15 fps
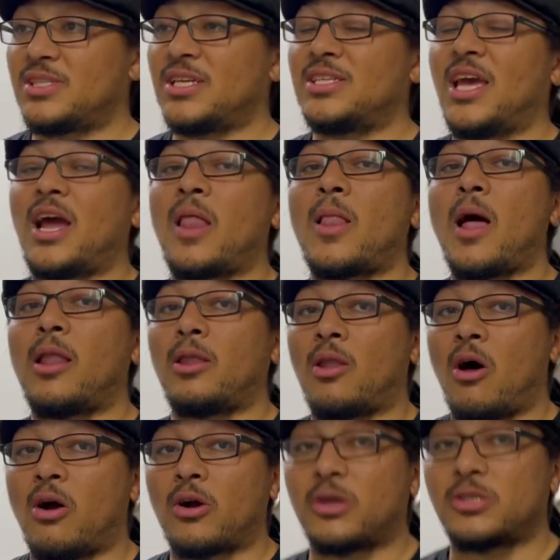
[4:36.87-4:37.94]
they take a lot
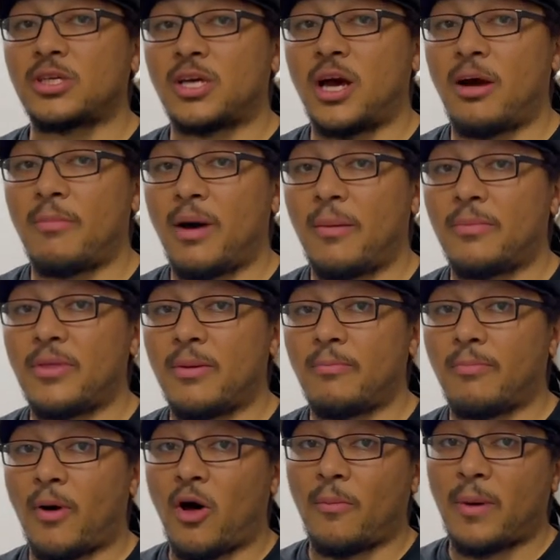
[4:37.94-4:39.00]
longer to come up than
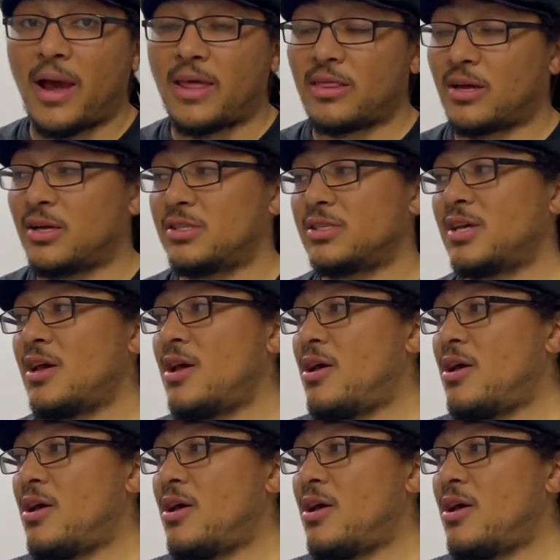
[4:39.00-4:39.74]
ball pythons.